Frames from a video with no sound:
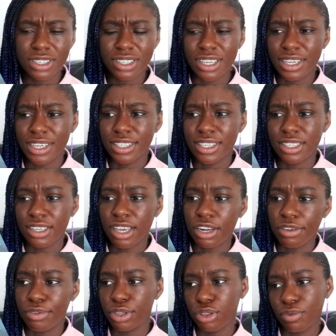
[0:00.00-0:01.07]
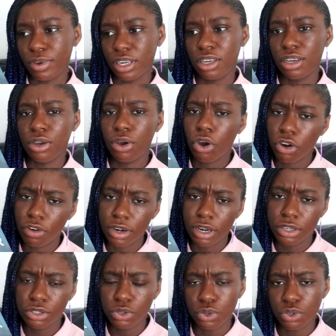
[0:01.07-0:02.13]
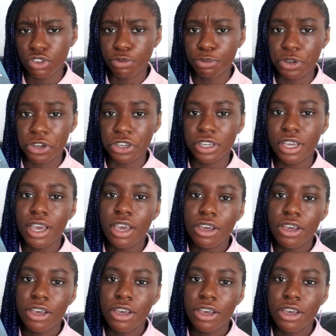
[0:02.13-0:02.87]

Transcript: seeing as it's kind of a thriller, horror sort of book.